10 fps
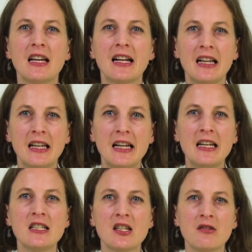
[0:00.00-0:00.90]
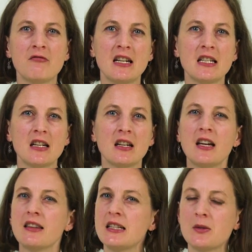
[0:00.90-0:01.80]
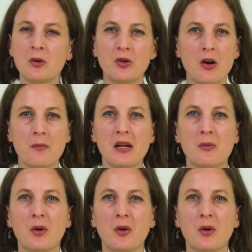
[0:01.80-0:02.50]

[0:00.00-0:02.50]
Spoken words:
clearly to the reader, this will not be a